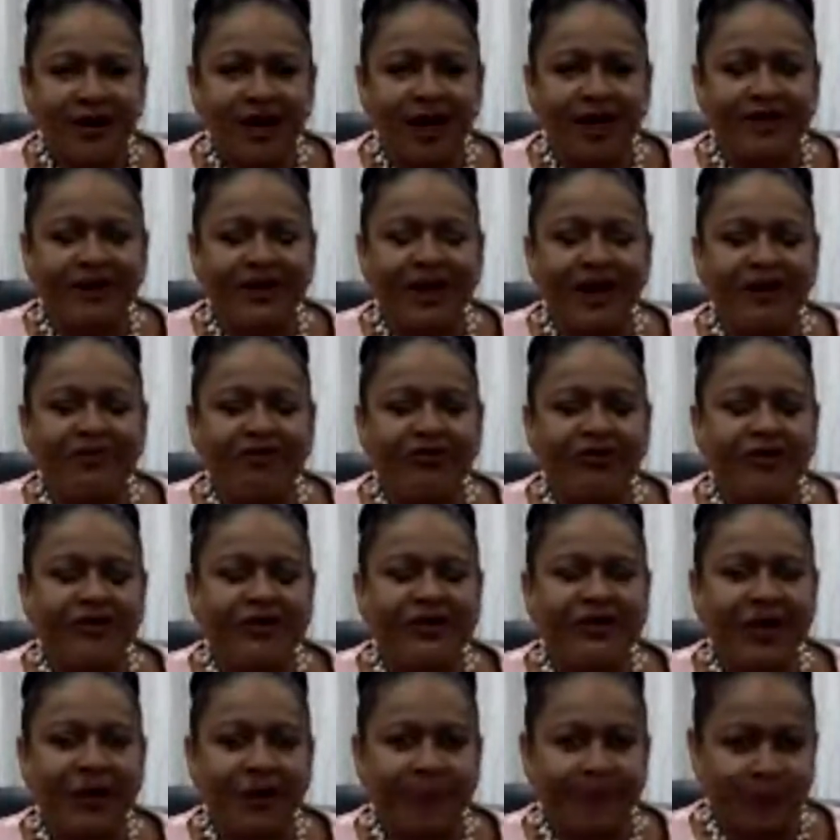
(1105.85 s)
at every
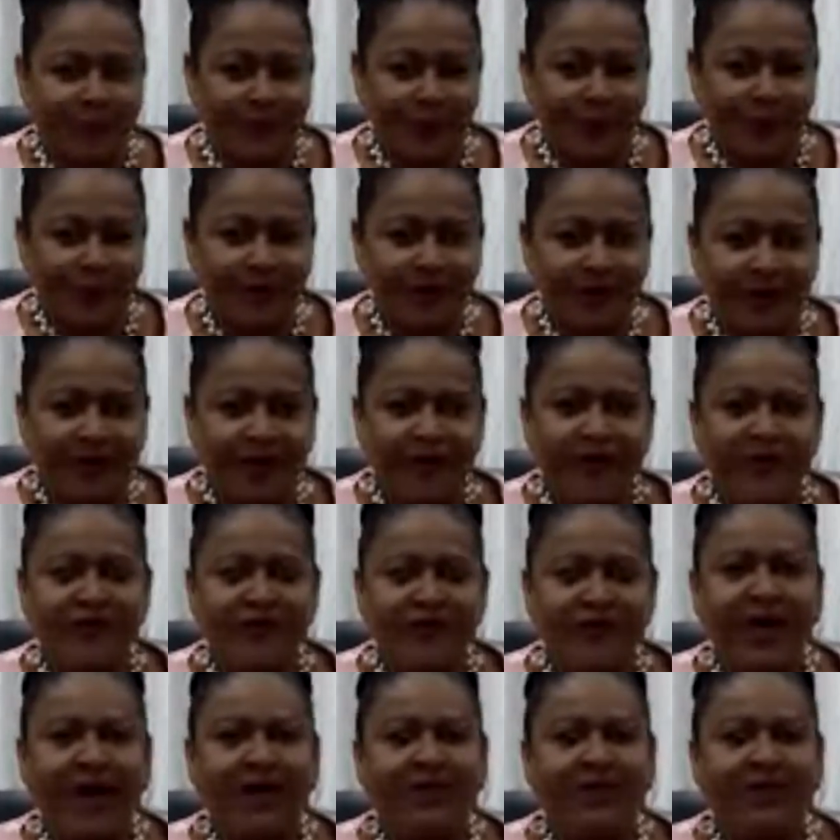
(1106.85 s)
step, even